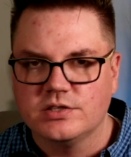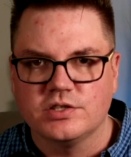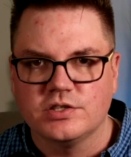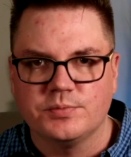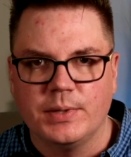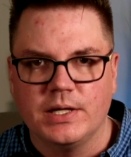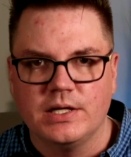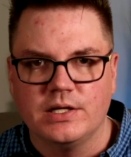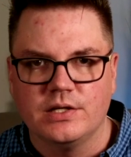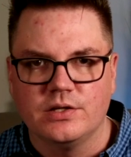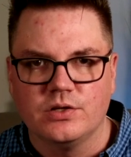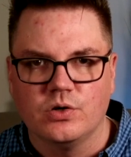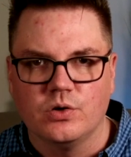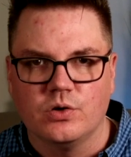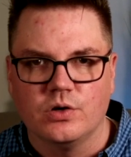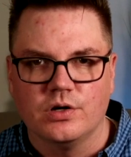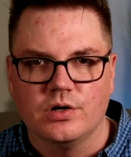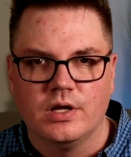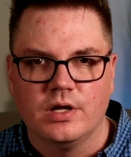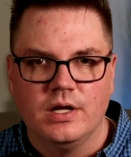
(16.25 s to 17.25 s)
suspended
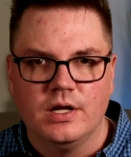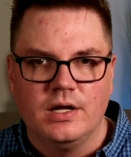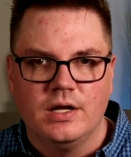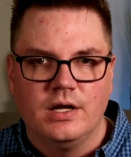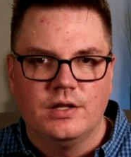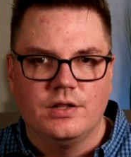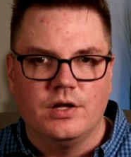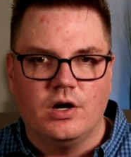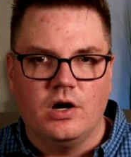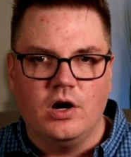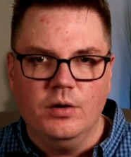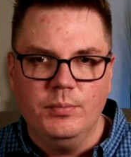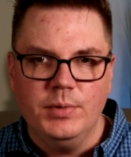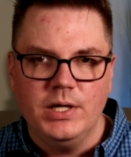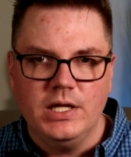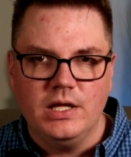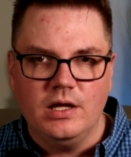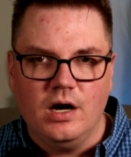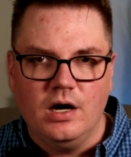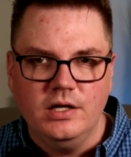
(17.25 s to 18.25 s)
chord, the
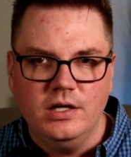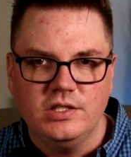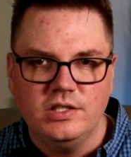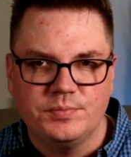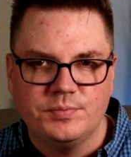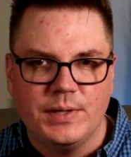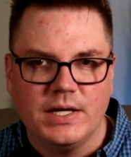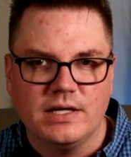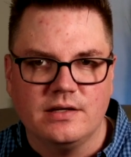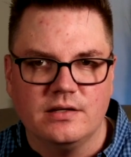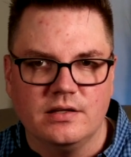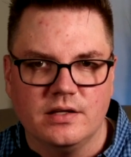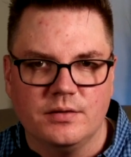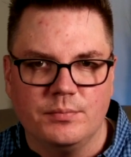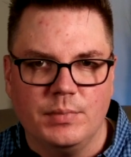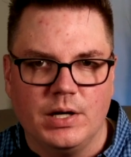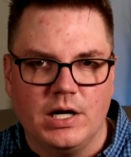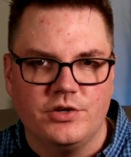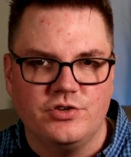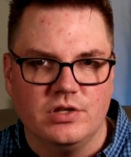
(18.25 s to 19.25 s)
harmony unexpectedly
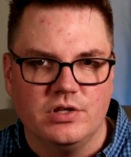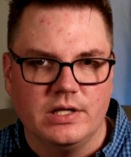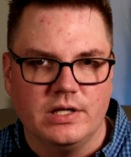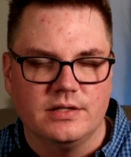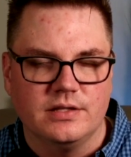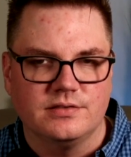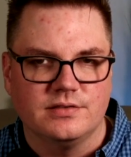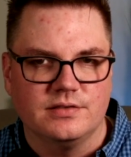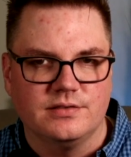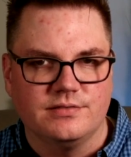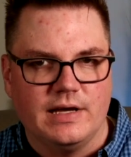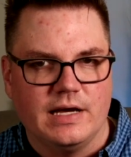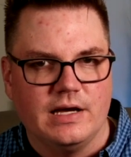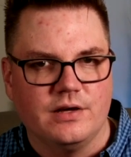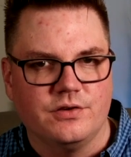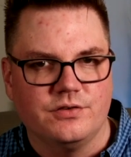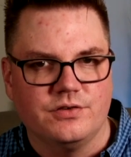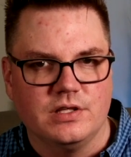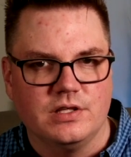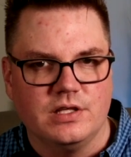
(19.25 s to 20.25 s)
modulates
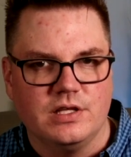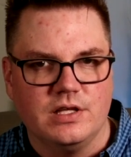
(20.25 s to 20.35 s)
down to the